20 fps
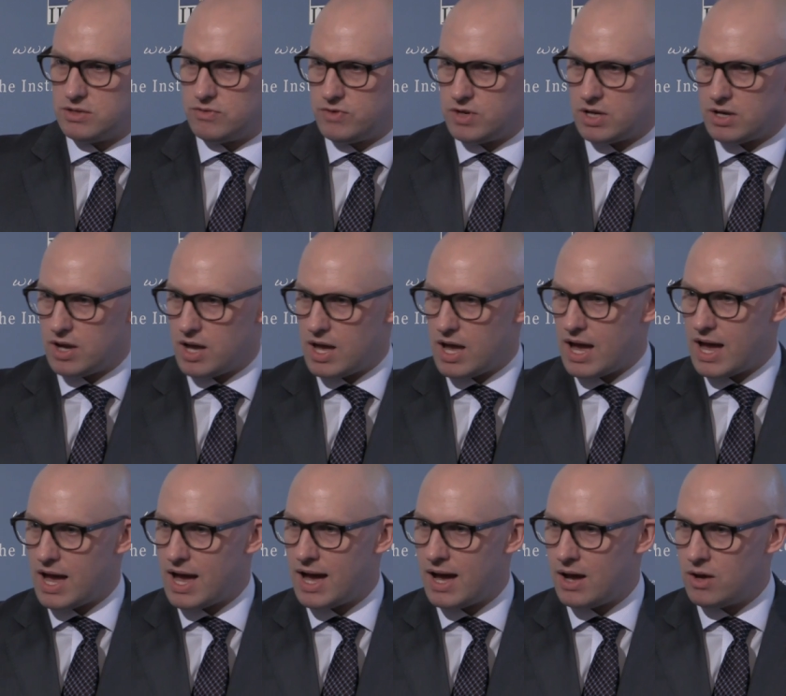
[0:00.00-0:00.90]
of kind of
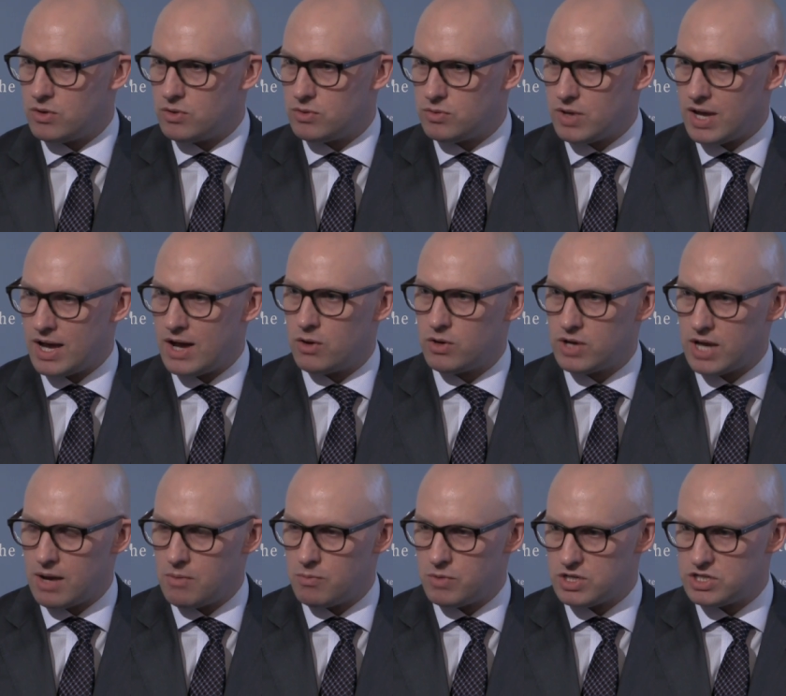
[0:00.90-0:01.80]
how, how
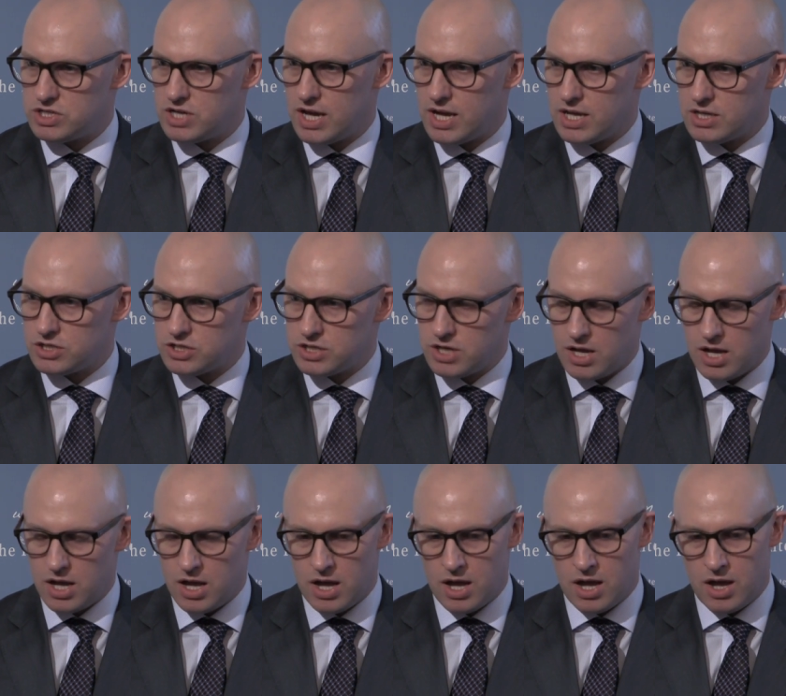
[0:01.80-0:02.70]
can we change.
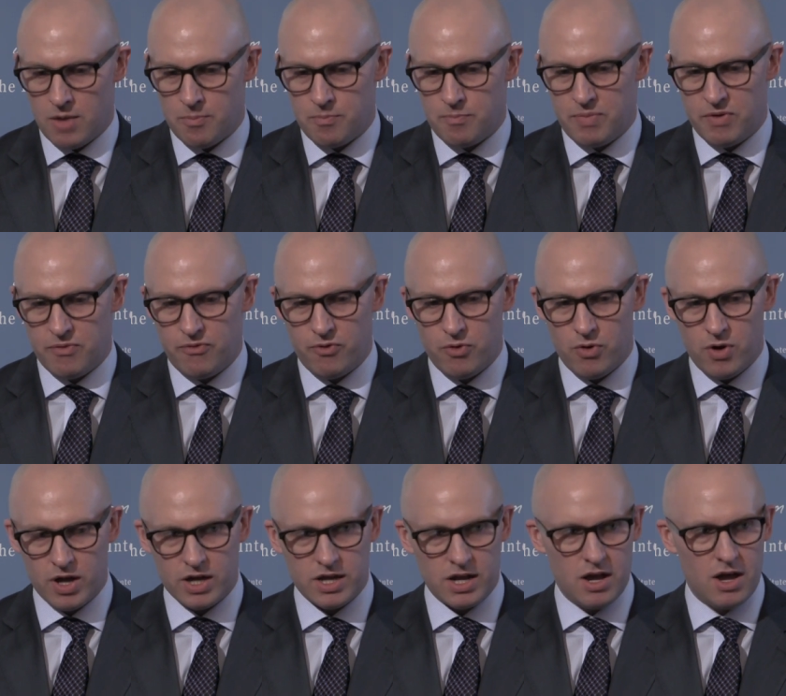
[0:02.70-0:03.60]

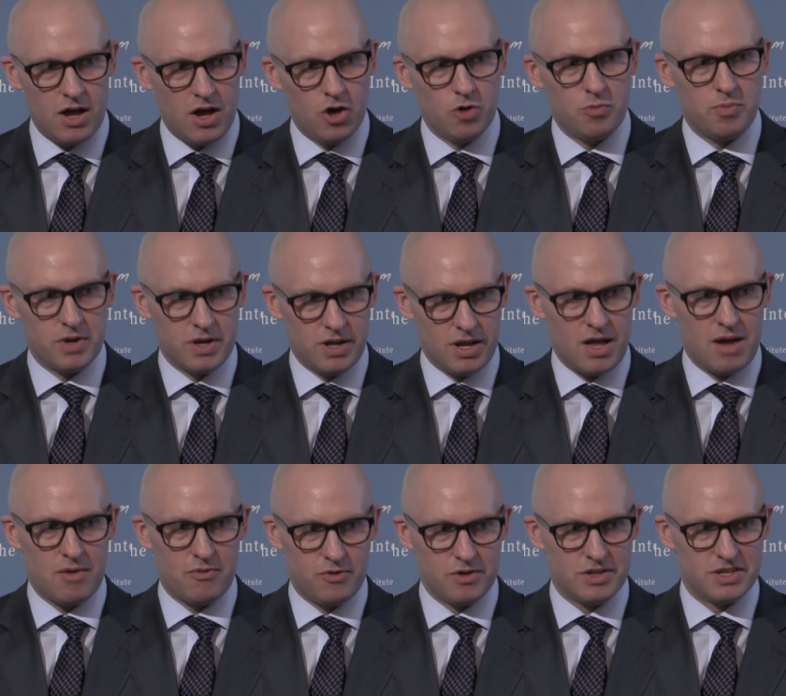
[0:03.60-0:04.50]
Before I kind of open it
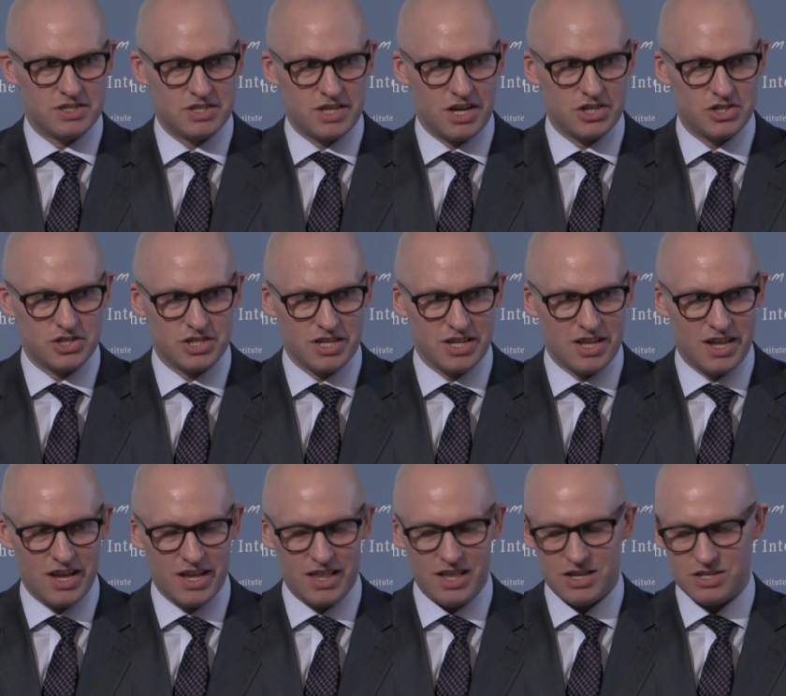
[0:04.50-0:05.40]
up for
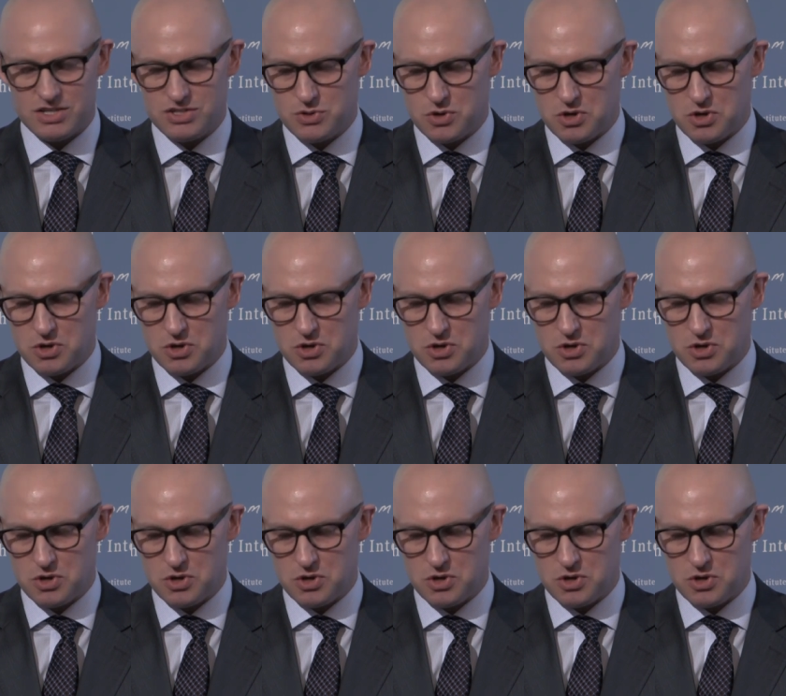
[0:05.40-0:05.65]
discussion, I'd like to